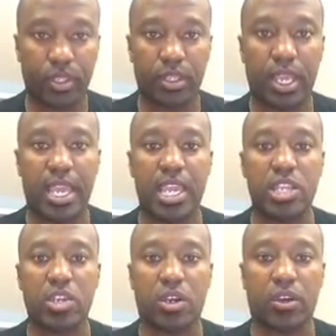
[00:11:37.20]
The
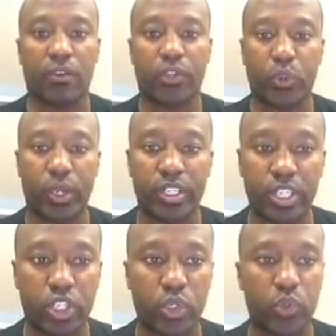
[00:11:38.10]
age of
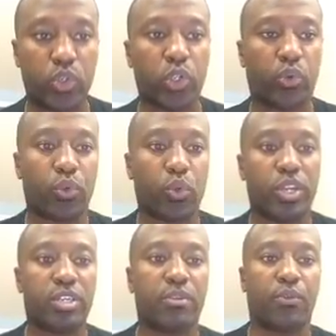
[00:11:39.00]
22 to
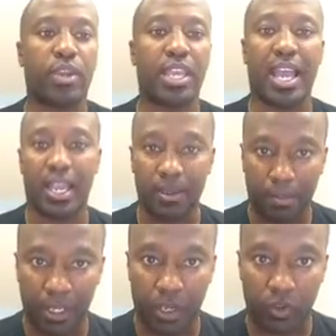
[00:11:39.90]
23 and
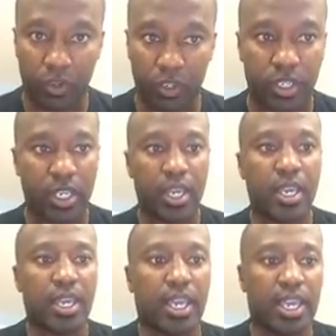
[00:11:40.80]
beyond
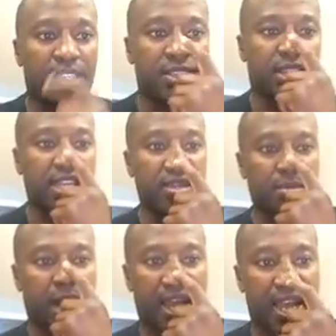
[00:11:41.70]
is
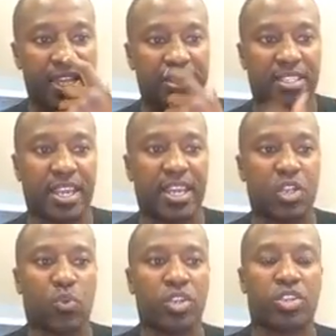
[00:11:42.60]
deemed as the
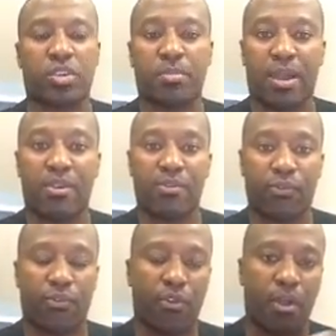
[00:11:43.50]
age which to marry
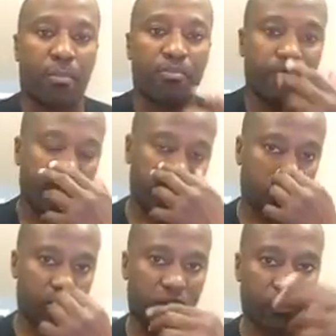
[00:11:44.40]
from,
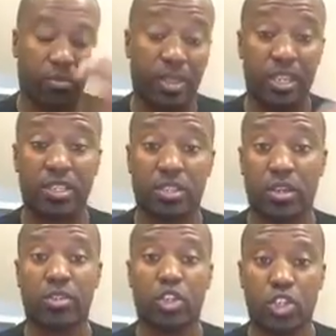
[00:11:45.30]
because from then you're
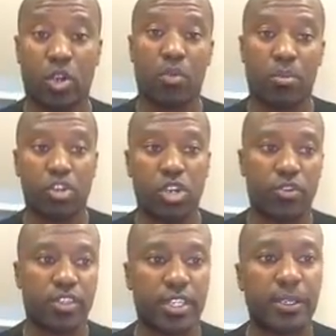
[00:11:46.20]
starting to show
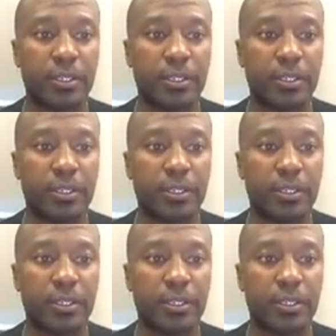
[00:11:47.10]
maturity.